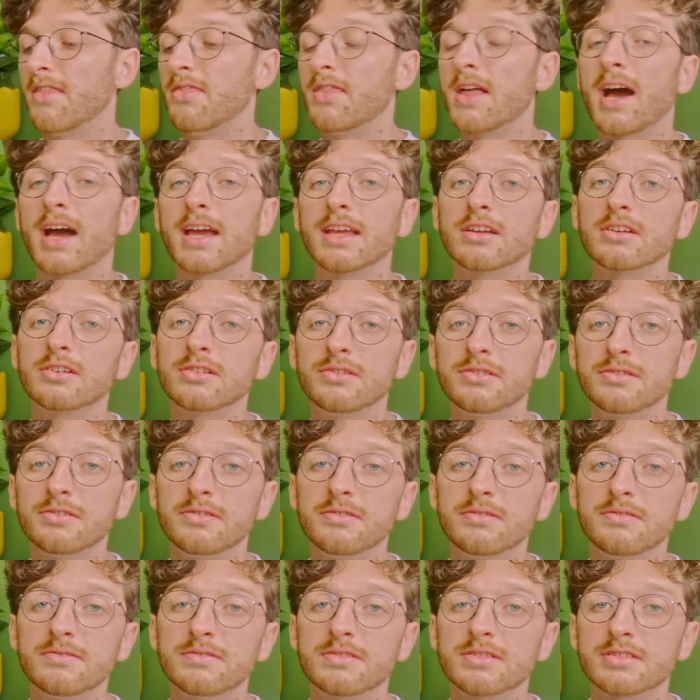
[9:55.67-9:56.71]
that
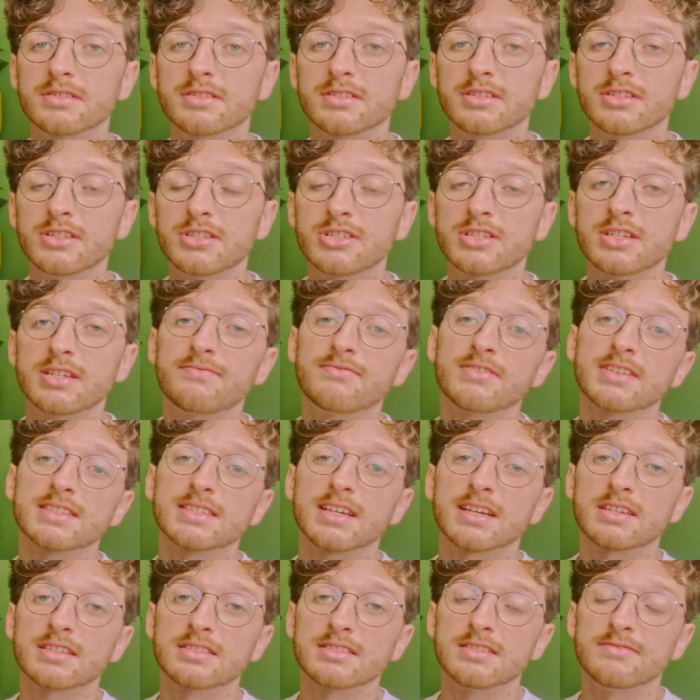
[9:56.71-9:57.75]
includes the chief
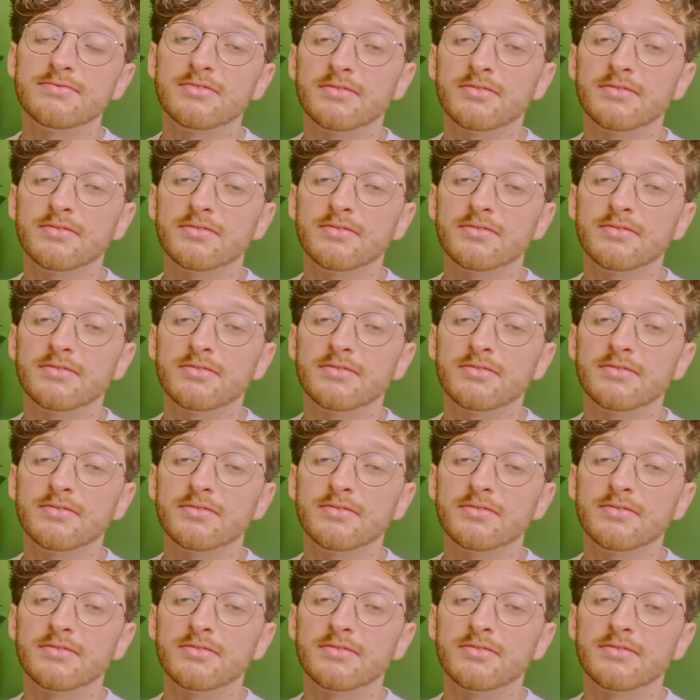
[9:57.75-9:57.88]
executive of